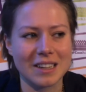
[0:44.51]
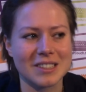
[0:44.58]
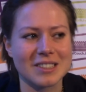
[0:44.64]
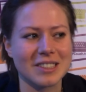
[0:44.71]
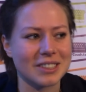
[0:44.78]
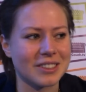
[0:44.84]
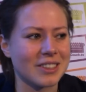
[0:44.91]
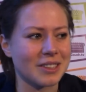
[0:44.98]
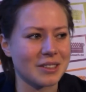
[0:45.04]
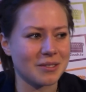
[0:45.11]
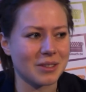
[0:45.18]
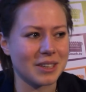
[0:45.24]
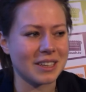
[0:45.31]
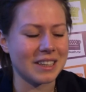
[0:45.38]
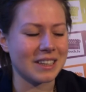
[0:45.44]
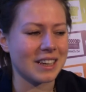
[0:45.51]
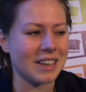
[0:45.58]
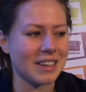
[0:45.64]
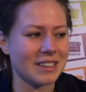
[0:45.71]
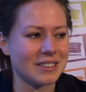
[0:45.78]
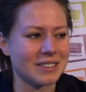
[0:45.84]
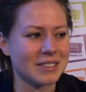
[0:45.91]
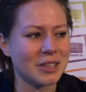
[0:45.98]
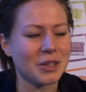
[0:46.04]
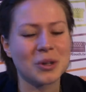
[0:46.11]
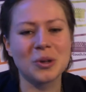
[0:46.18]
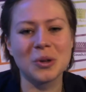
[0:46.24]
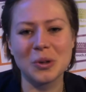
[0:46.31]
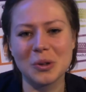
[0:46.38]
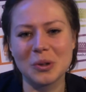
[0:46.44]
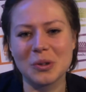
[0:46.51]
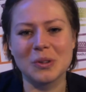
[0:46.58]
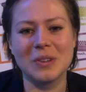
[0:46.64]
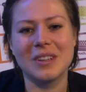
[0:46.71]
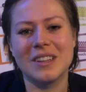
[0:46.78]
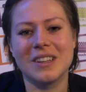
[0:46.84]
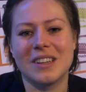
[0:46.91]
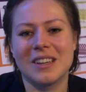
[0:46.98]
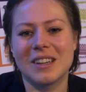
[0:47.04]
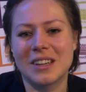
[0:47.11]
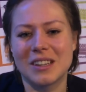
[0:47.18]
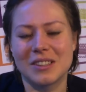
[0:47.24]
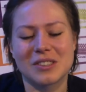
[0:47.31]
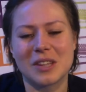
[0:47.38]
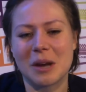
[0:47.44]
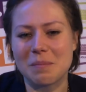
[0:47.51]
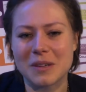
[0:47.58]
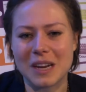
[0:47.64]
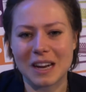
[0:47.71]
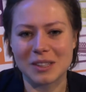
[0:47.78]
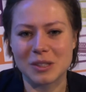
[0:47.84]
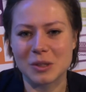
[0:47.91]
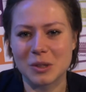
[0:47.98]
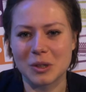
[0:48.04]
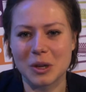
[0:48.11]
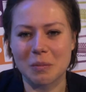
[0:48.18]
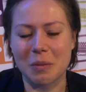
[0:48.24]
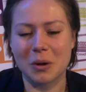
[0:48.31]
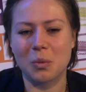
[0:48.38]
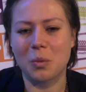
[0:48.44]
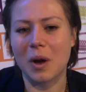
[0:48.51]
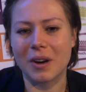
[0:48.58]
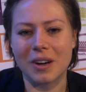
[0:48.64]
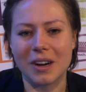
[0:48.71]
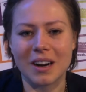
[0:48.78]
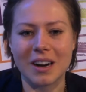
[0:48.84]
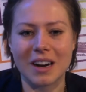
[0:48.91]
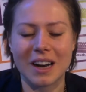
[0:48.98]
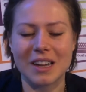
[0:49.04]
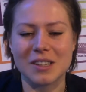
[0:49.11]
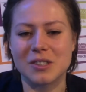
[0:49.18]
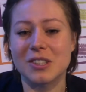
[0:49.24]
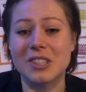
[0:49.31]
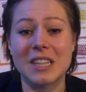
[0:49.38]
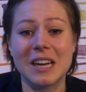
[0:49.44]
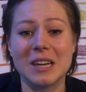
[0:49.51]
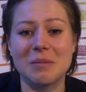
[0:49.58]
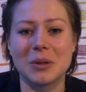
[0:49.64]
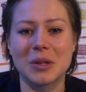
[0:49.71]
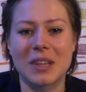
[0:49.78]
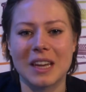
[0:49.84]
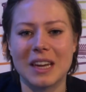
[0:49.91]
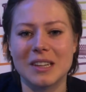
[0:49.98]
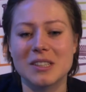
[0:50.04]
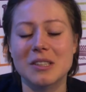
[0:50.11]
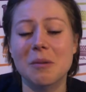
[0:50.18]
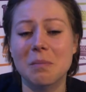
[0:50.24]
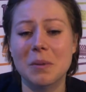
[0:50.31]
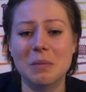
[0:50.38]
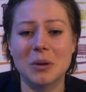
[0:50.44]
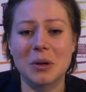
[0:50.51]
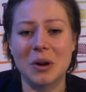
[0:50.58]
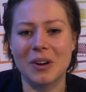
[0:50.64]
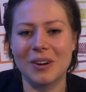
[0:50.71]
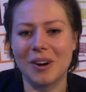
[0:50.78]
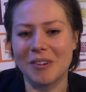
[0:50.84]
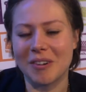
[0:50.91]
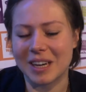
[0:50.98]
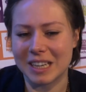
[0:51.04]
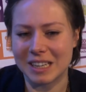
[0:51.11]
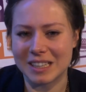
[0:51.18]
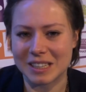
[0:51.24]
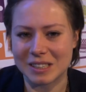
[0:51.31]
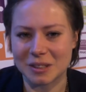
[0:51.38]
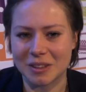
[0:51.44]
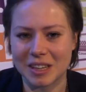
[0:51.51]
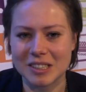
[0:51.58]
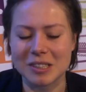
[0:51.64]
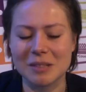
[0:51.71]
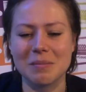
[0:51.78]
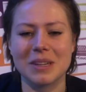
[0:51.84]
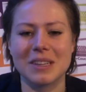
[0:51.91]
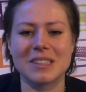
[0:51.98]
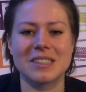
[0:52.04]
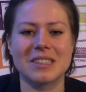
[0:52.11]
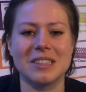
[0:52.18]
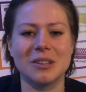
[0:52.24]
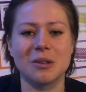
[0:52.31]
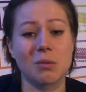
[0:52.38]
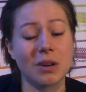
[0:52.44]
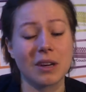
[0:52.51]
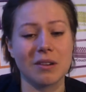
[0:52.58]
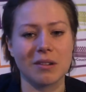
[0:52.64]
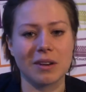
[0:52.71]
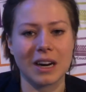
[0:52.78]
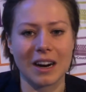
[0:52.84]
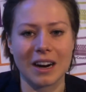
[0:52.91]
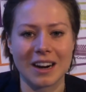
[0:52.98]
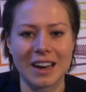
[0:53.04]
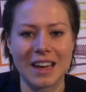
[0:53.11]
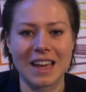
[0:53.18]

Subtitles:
it's still not really a cool subject to talk about water and sustainable things. Some people go already in that direction, but it's still really rare.